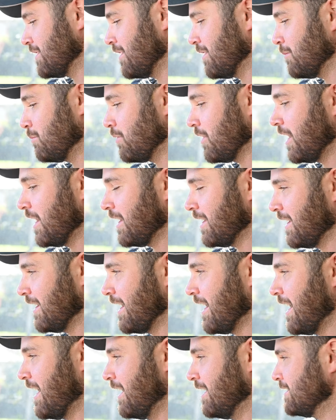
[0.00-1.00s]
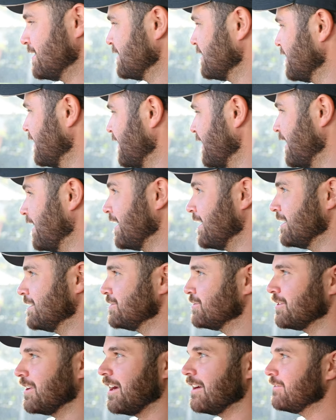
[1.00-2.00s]
are, brake and gas, and
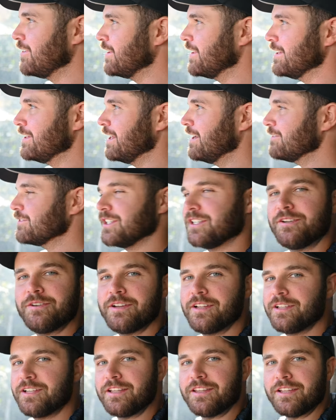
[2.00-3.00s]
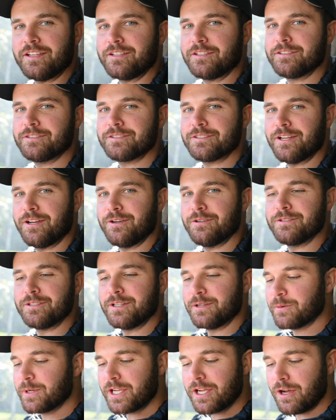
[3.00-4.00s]
drive on the left and don't hit anything, so
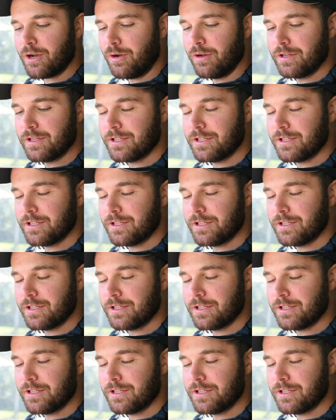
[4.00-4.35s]
here we go.